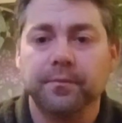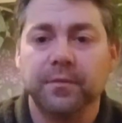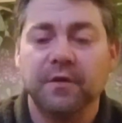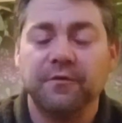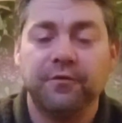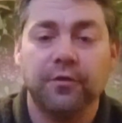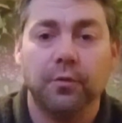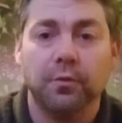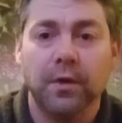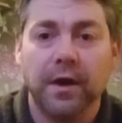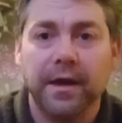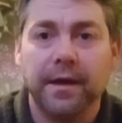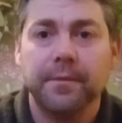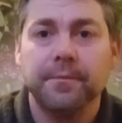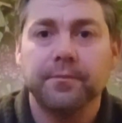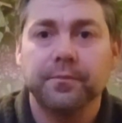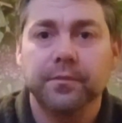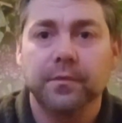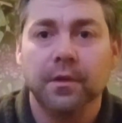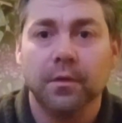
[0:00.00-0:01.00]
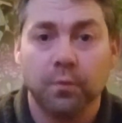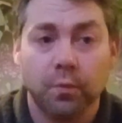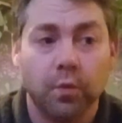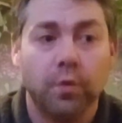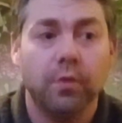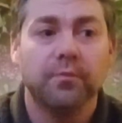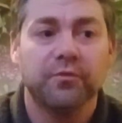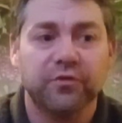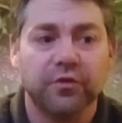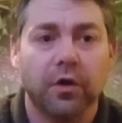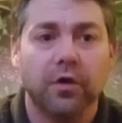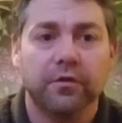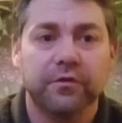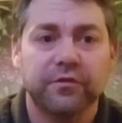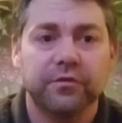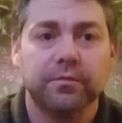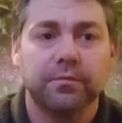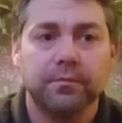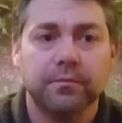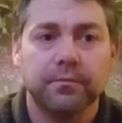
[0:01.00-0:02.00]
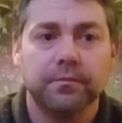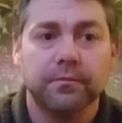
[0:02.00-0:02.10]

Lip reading: footwear, warm socks.